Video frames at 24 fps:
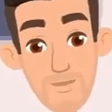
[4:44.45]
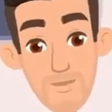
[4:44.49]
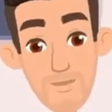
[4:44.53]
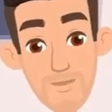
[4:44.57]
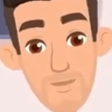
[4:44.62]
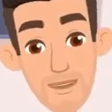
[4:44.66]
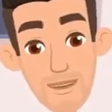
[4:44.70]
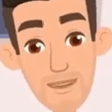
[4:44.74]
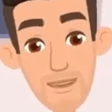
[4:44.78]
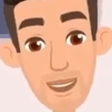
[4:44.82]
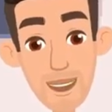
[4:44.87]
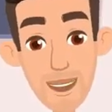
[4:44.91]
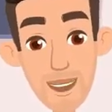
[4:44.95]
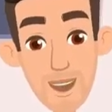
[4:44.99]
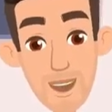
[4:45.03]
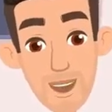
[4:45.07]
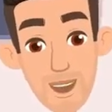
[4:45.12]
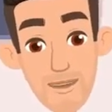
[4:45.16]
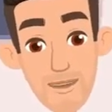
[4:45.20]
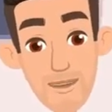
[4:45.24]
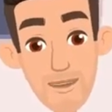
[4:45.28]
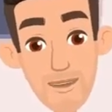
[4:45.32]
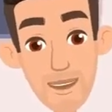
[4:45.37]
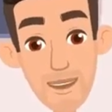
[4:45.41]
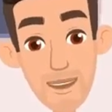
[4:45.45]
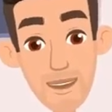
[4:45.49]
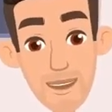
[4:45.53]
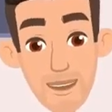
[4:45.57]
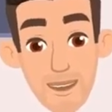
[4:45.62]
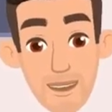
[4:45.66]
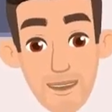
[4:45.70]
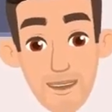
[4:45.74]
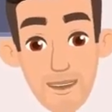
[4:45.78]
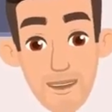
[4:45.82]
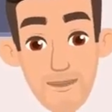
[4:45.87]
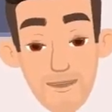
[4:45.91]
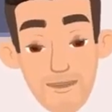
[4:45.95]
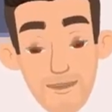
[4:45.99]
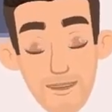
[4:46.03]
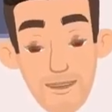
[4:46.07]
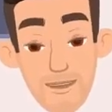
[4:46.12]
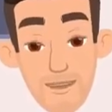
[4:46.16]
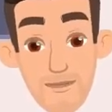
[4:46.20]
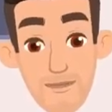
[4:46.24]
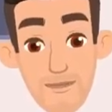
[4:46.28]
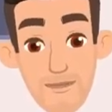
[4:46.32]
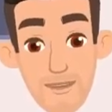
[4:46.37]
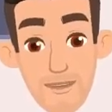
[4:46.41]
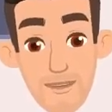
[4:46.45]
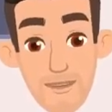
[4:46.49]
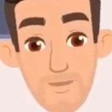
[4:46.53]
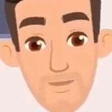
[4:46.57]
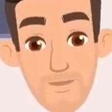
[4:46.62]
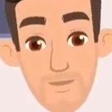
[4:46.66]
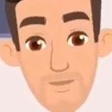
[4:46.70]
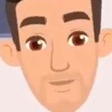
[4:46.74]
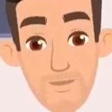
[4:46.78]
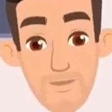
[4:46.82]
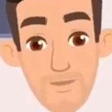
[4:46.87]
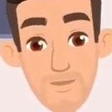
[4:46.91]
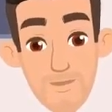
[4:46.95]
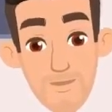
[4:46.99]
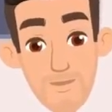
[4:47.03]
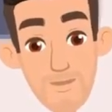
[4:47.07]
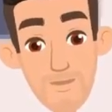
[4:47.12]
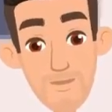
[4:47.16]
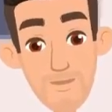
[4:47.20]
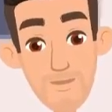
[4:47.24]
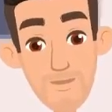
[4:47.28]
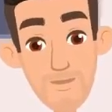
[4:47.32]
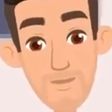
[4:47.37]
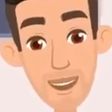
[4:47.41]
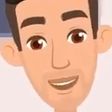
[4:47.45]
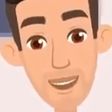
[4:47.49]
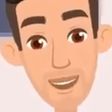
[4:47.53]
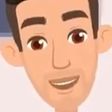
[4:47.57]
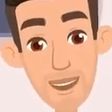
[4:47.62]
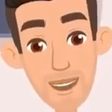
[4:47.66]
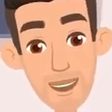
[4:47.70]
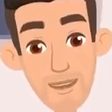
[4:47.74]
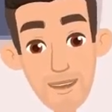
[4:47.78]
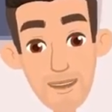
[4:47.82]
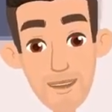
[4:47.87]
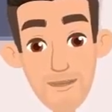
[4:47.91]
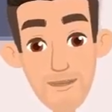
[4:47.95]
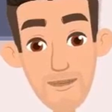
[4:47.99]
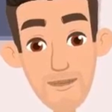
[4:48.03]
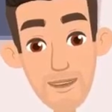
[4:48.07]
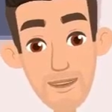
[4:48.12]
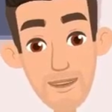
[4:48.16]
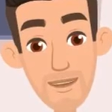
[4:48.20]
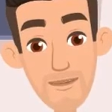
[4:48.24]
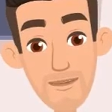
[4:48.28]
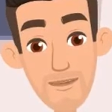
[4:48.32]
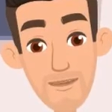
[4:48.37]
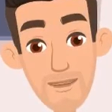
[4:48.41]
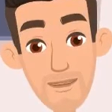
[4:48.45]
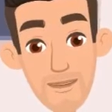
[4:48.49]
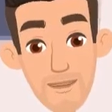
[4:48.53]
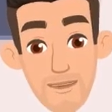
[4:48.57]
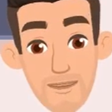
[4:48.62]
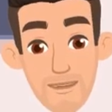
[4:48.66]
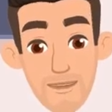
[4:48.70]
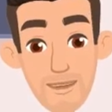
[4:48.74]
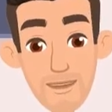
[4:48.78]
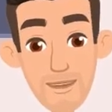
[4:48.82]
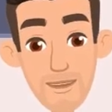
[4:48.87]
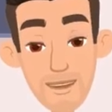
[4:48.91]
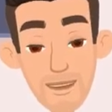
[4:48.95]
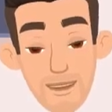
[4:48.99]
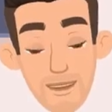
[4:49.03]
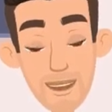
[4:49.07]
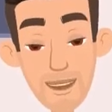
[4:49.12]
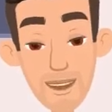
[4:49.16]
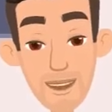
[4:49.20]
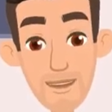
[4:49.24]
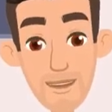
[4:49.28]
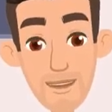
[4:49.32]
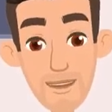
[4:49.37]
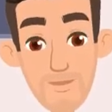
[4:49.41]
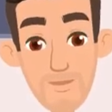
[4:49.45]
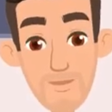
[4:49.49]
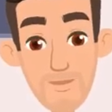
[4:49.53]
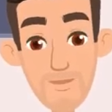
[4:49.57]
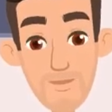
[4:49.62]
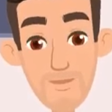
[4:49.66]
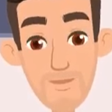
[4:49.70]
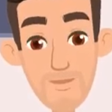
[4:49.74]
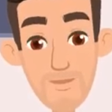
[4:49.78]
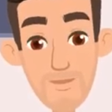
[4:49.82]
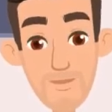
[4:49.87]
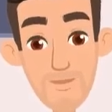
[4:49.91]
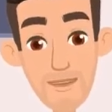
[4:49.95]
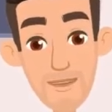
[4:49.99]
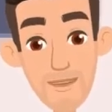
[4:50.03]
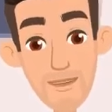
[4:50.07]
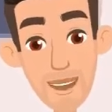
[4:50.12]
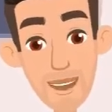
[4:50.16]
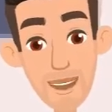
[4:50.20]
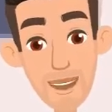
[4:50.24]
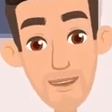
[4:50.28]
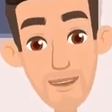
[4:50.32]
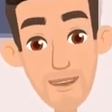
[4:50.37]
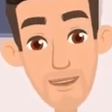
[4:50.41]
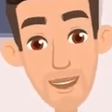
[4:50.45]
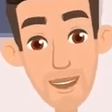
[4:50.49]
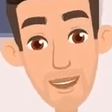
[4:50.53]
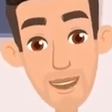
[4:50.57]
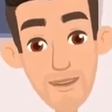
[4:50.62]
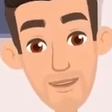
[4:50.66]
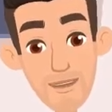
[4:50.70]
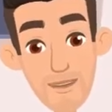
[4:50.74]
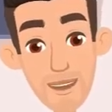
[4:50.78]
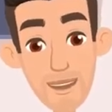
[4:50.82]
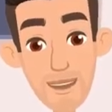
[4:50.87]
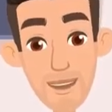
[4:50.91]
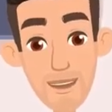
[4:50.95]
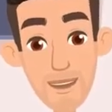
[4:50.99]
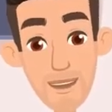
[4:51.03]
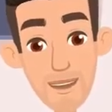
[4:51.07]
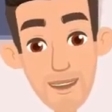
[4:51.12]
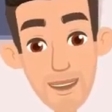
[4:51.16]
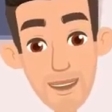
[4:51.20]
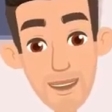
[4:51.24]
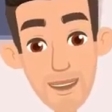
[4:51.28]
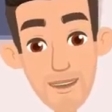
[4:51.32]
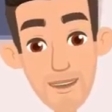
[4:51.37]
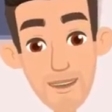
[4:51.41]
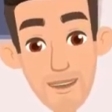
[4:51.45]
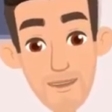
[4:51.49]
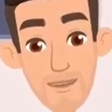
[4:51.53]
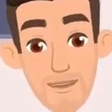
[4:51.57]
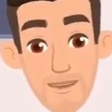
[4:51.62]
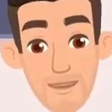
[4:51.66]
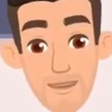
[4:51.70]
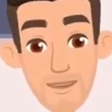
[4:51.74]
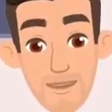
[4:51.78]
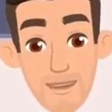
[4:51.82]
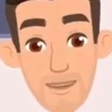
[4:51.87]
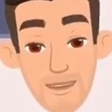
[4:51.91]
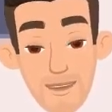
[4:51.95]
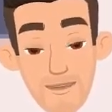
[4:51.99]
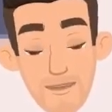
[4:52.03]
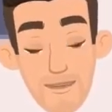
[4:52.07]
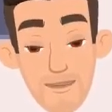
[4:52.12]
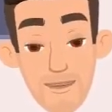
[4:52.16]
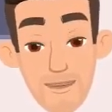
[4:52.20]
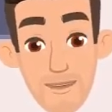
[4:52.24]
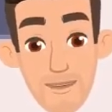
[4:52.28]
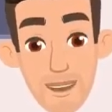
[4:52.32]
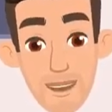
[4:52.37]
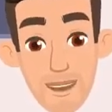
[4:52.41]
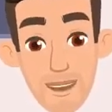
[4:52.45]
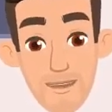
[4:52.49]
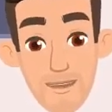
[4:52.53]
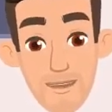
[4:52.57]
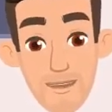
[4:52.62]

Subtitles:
You divide the puzzle into sections, work on each section individually, and then piece them together to complete the puzzle.